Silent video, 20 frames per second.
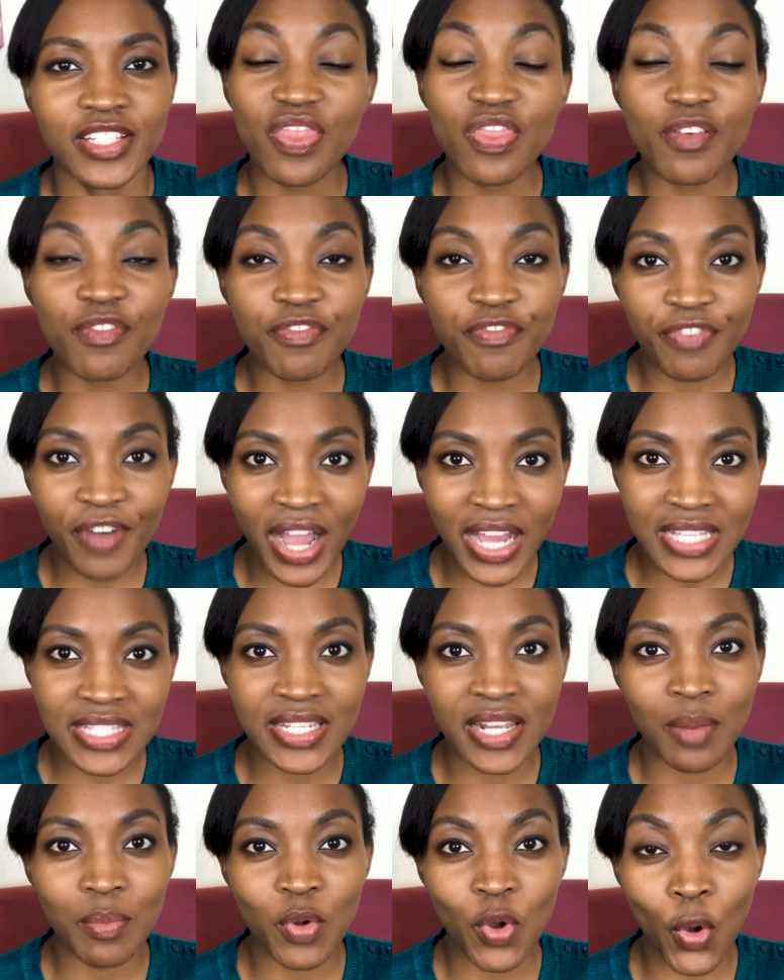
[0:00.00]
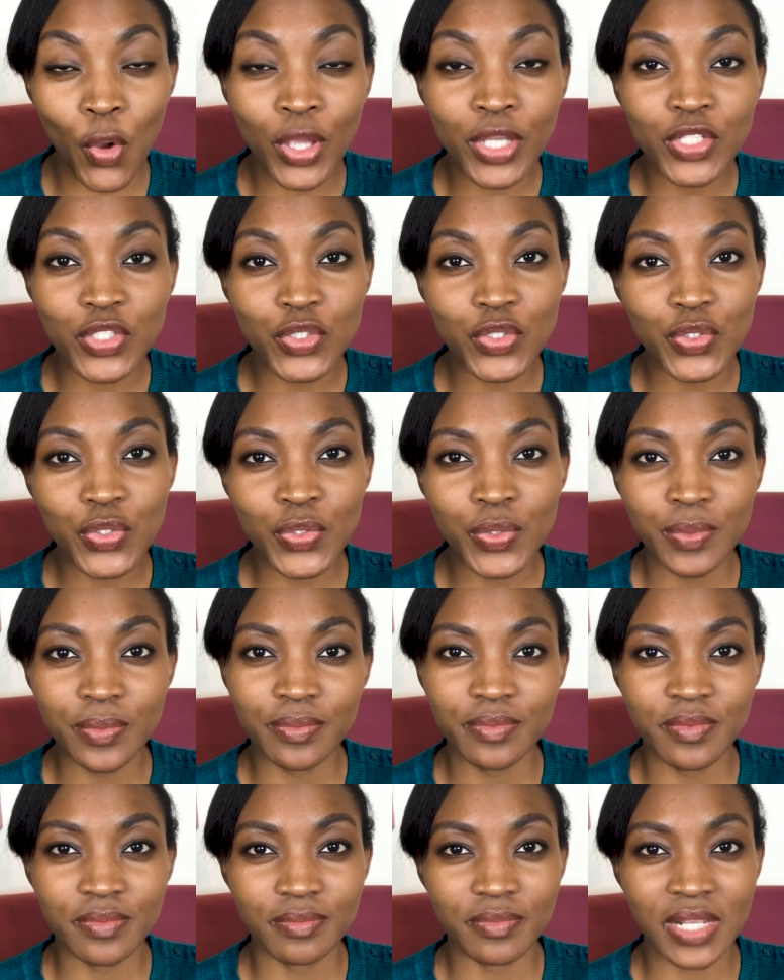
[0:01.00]
The facts that I'm going to
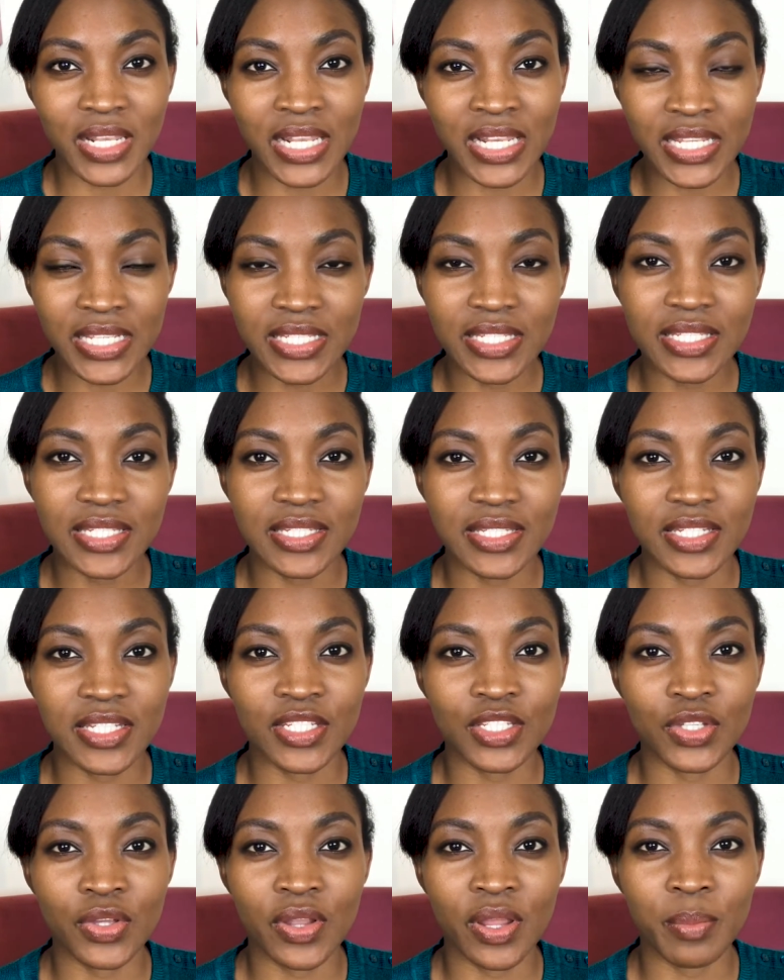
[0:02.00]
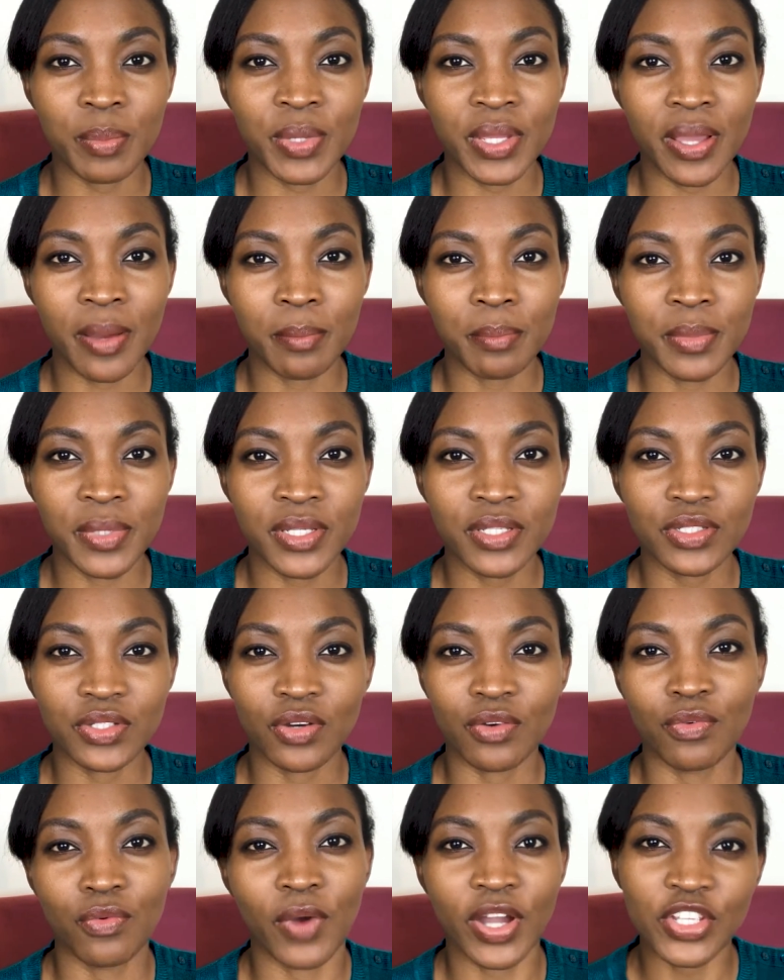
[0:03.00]
list is gonna be a mix
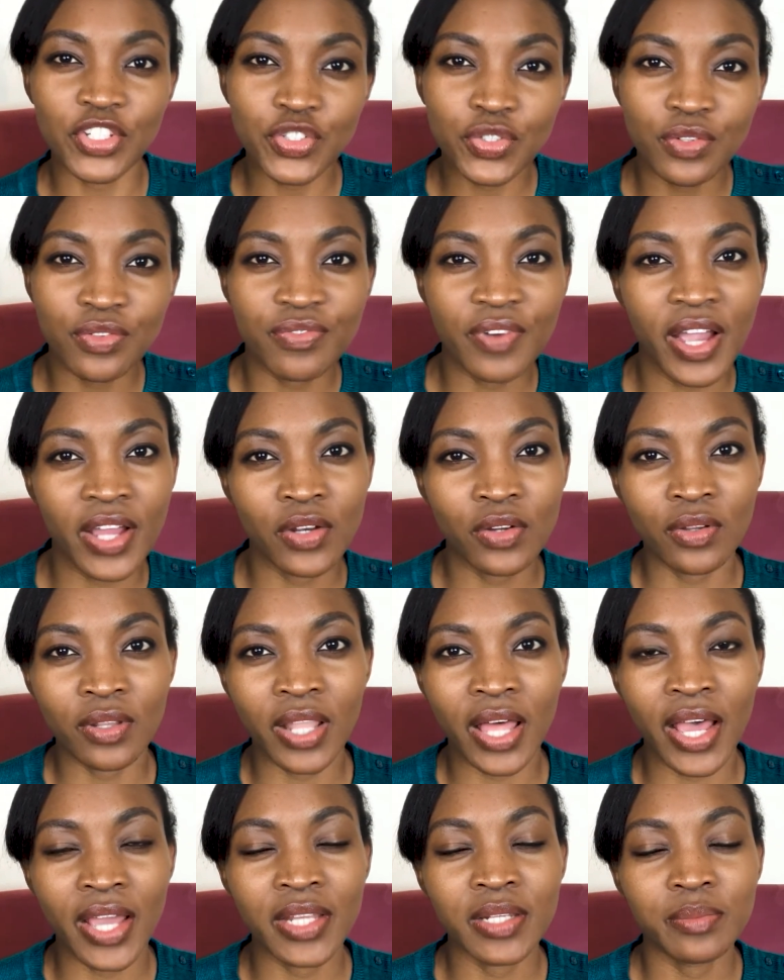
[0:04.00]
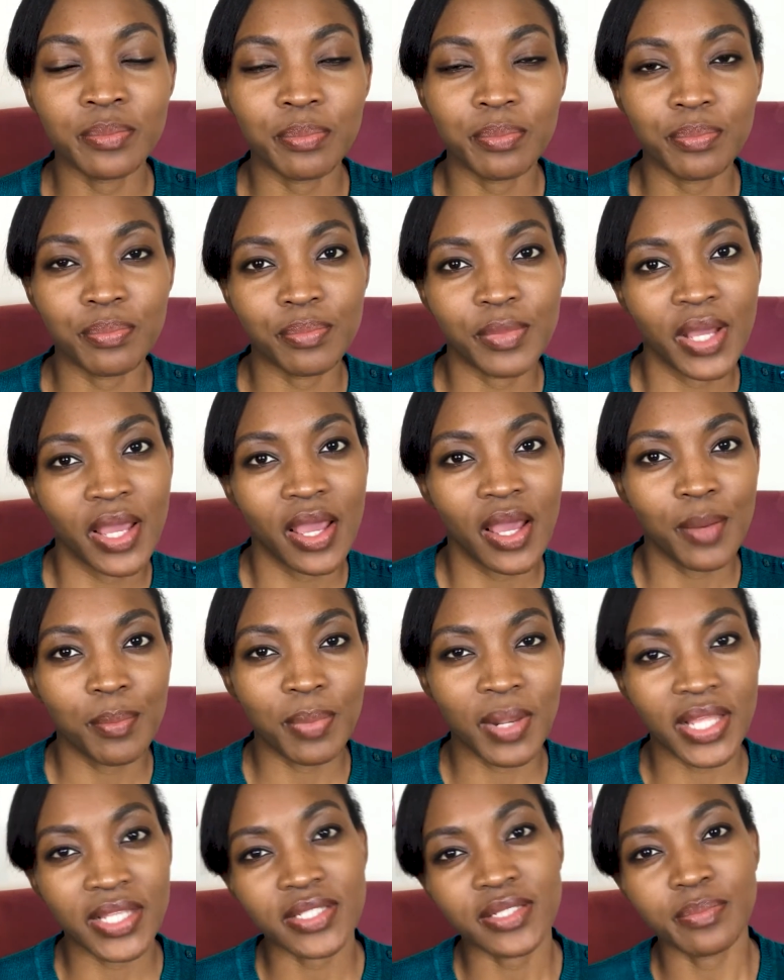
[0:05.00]
of what you'll find online
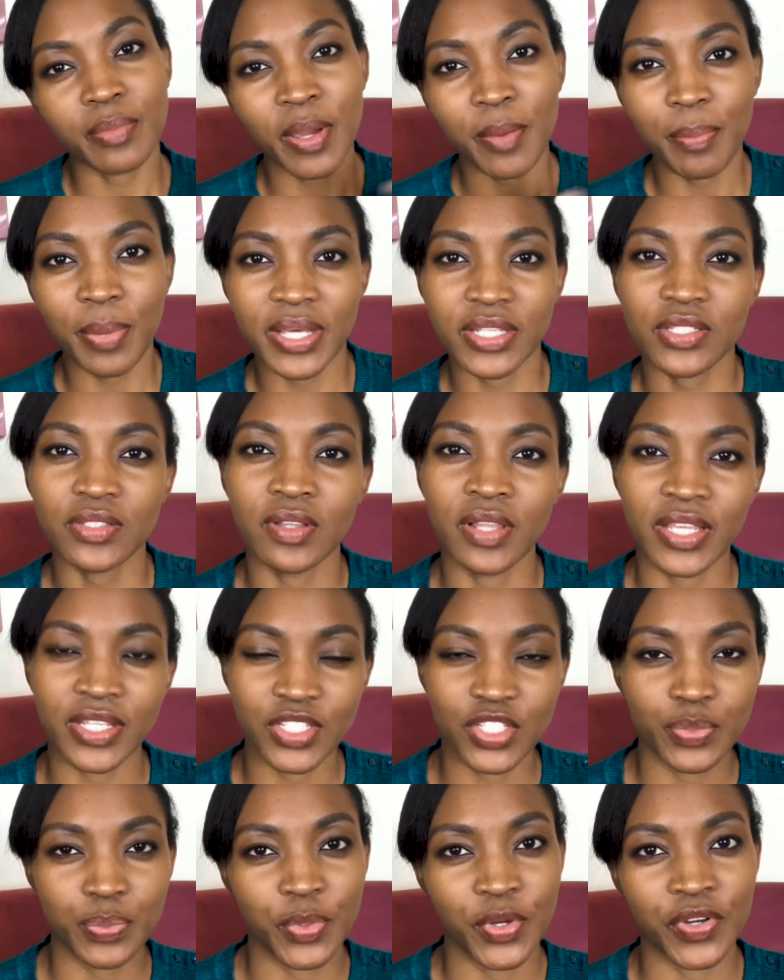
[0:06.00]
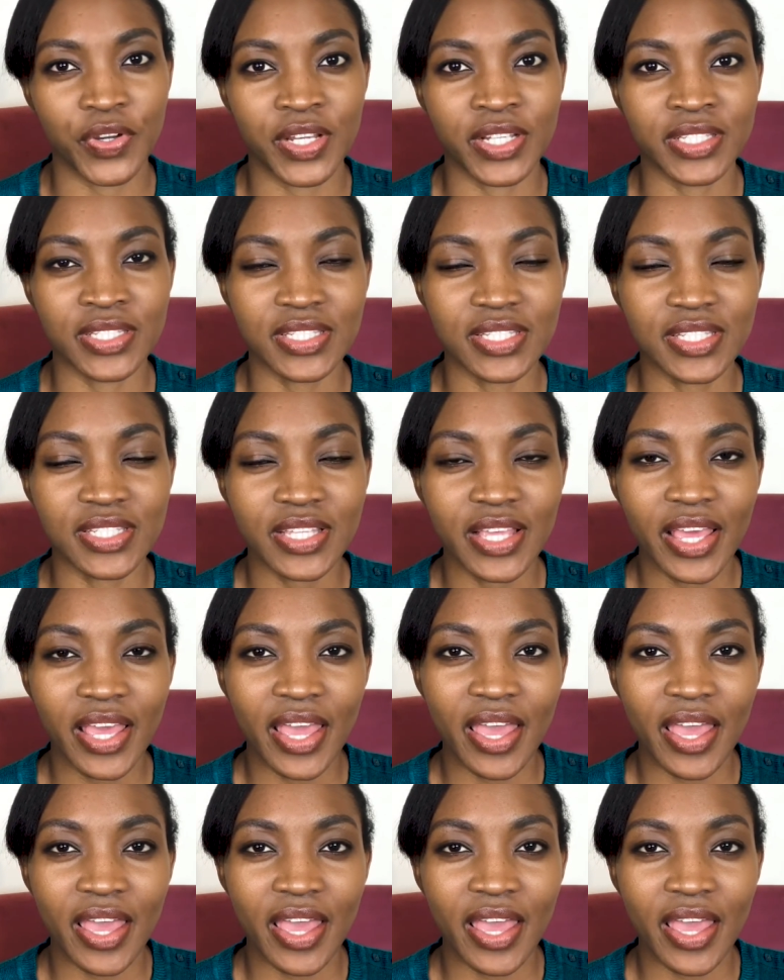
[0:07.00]
plus my personal experience.